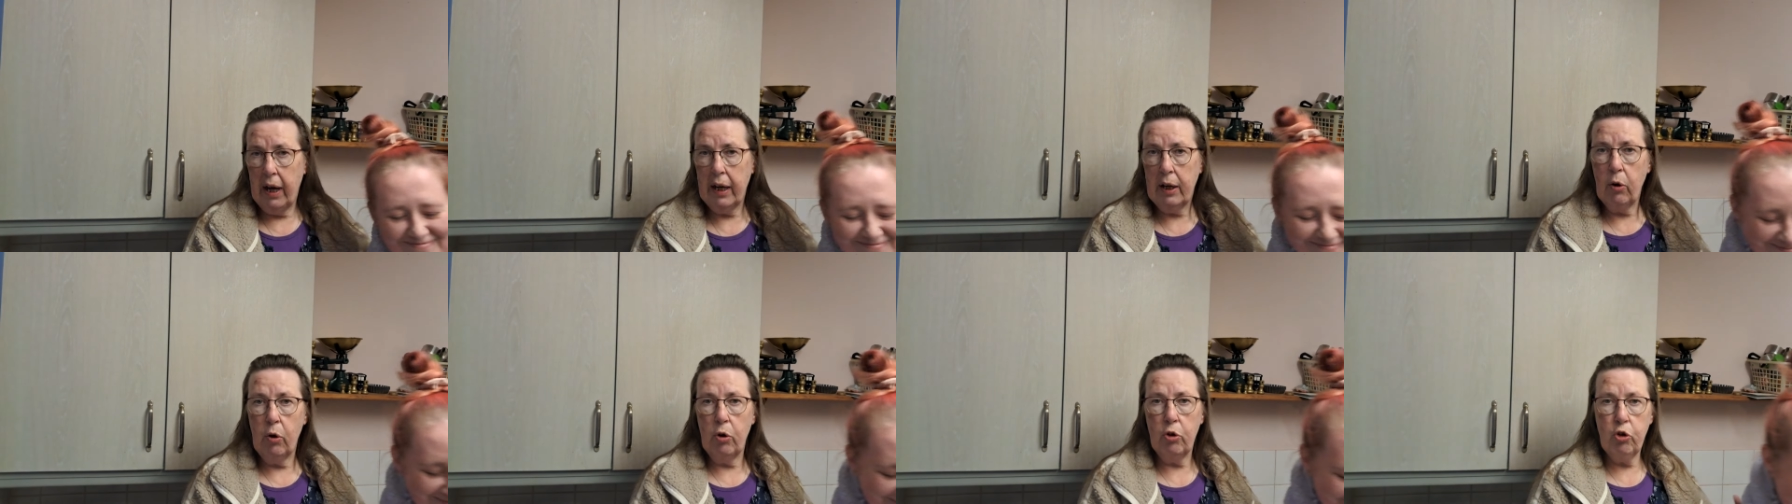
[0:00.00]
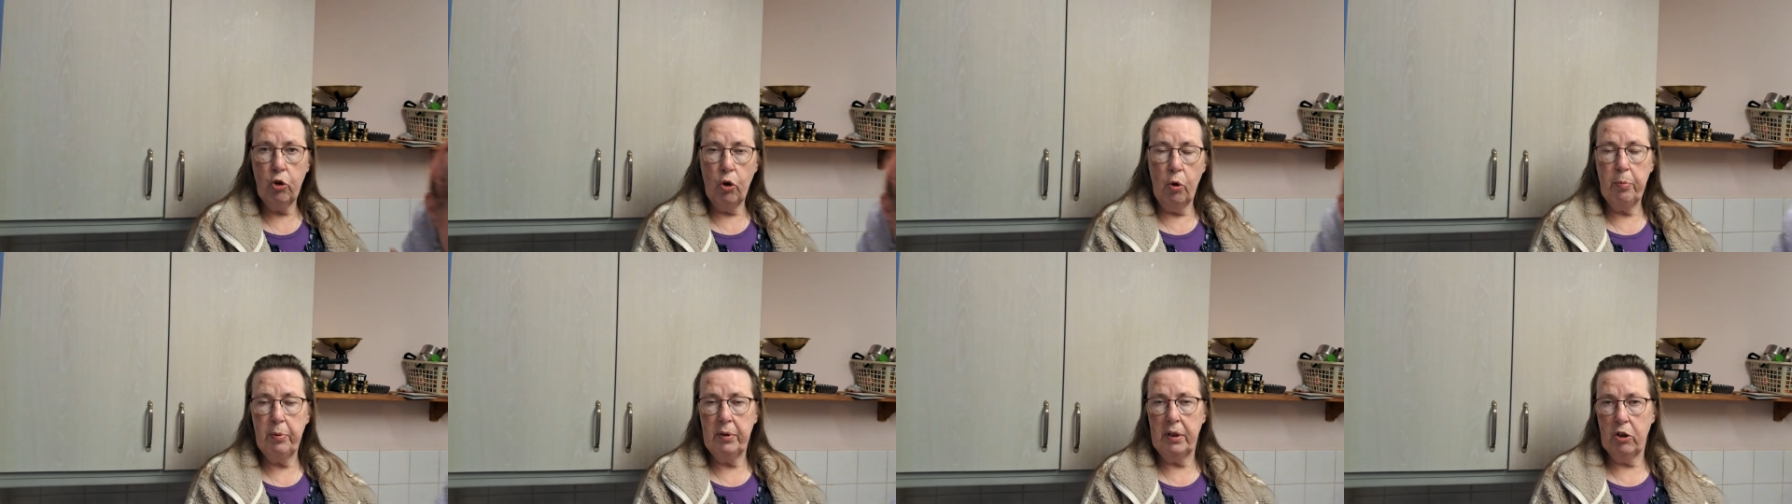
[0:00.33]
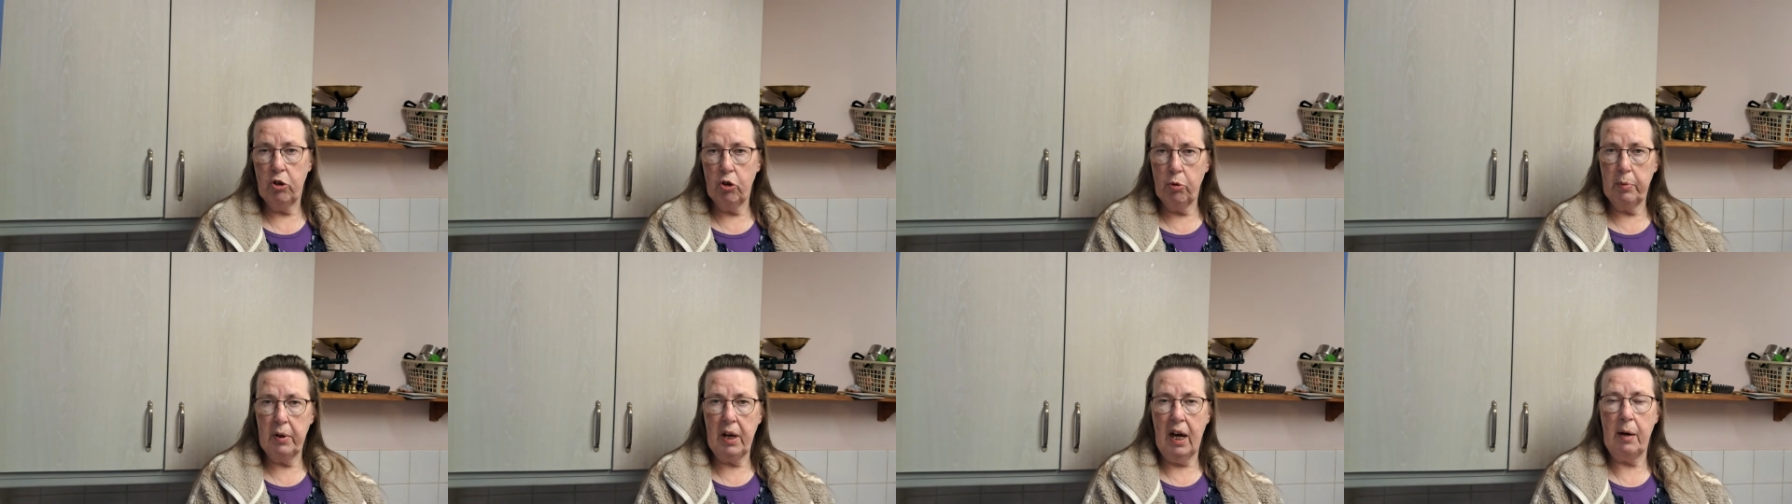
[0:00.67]
I got a shopping
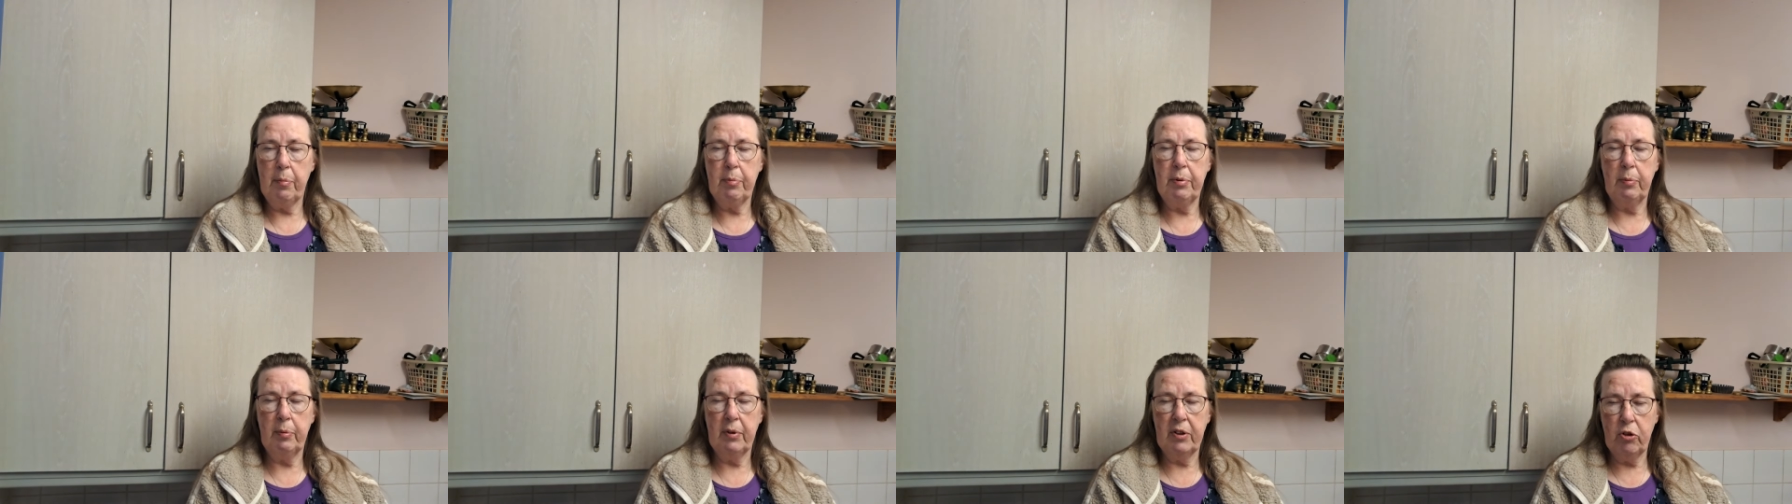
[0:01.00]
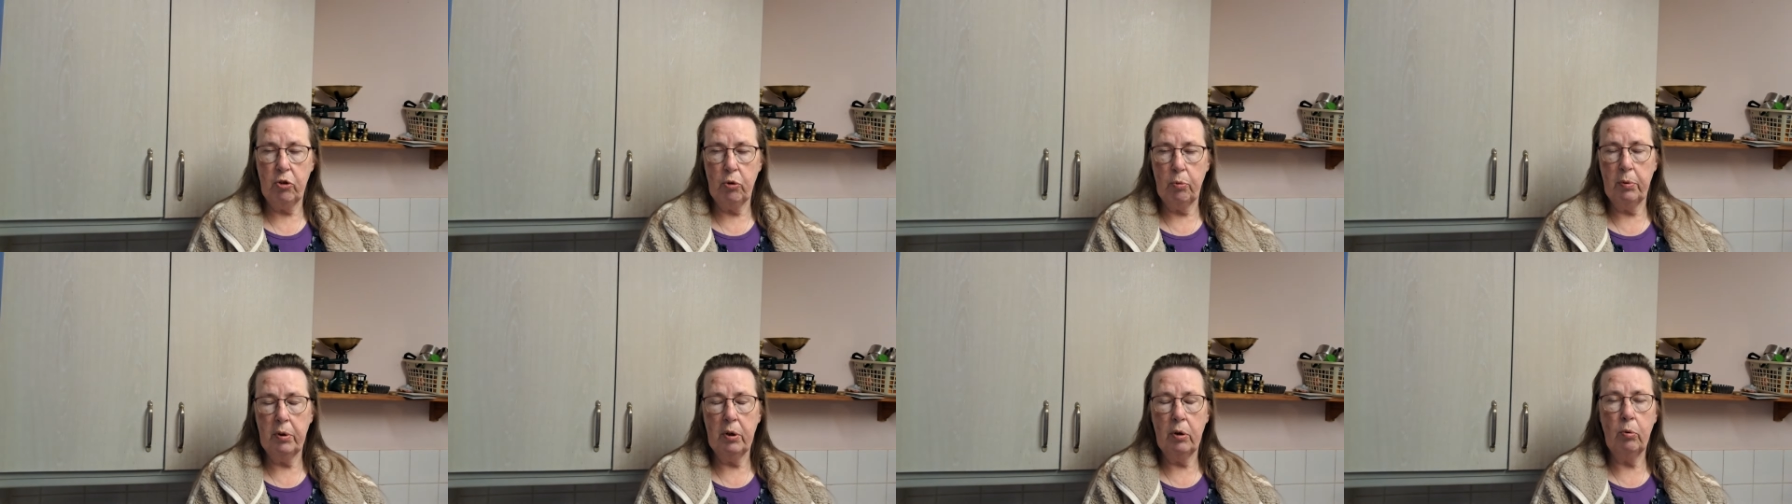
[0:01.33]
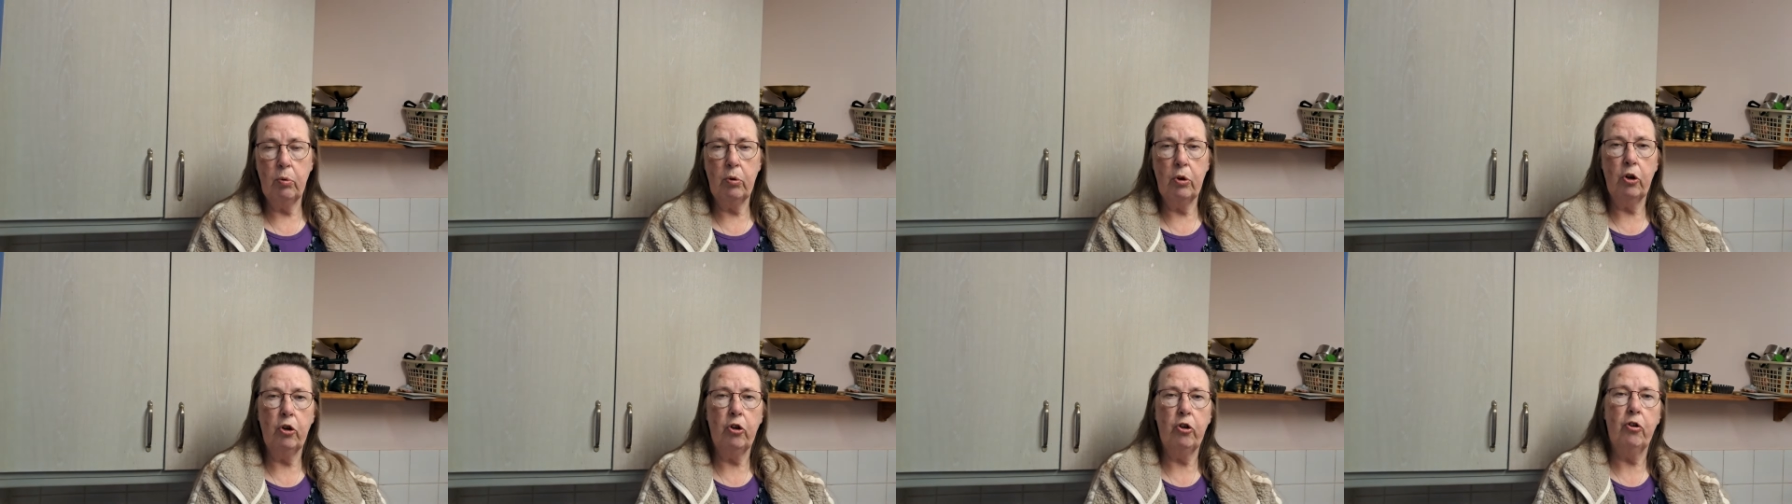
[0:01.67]
that she'll be happy with, so we're all
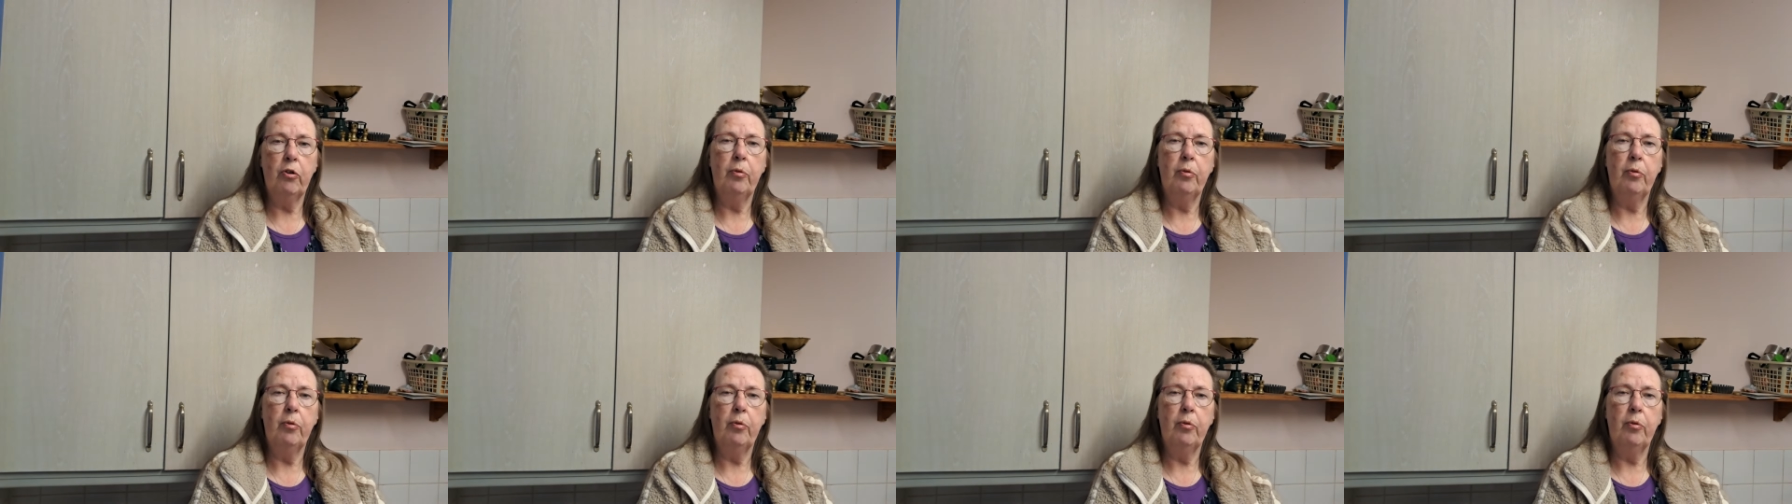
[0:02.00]
good.